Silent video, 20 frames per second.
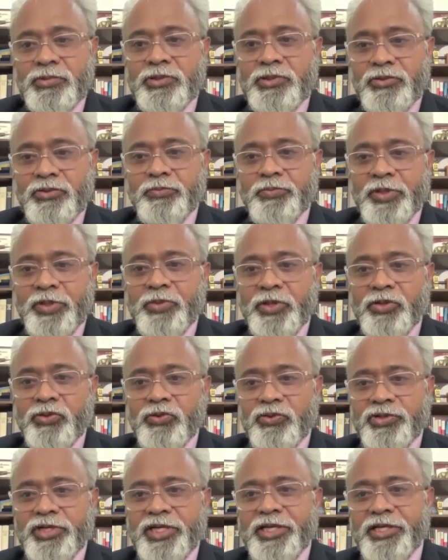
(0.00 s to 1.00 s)
you know people
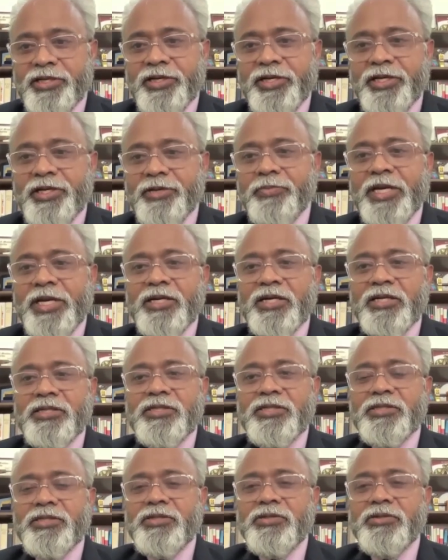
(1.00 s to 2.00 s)
do try create
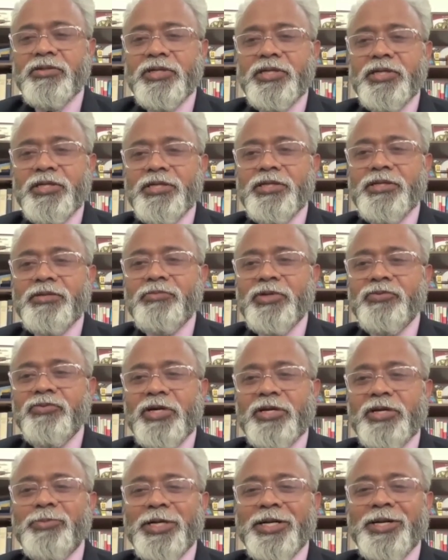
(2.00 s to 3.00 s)
battles okay
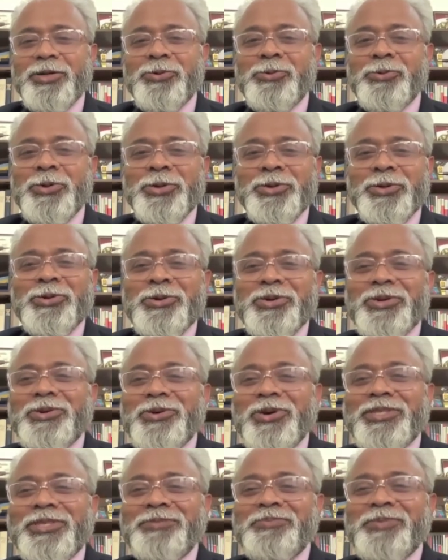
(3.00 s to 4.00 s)
but i don't want to go into
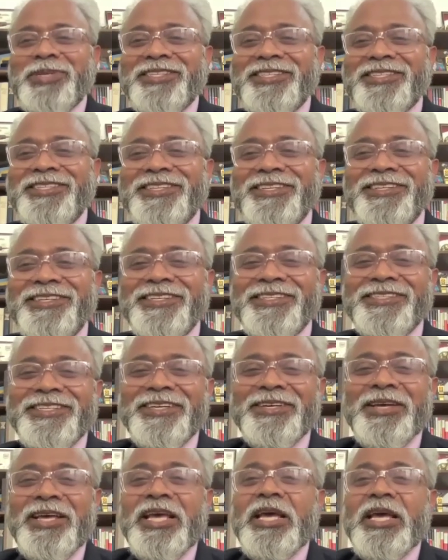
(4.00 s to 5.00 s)
conspiracy theories
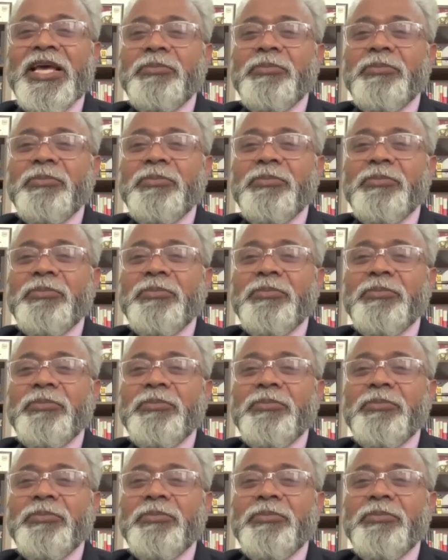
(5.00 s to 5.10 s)
here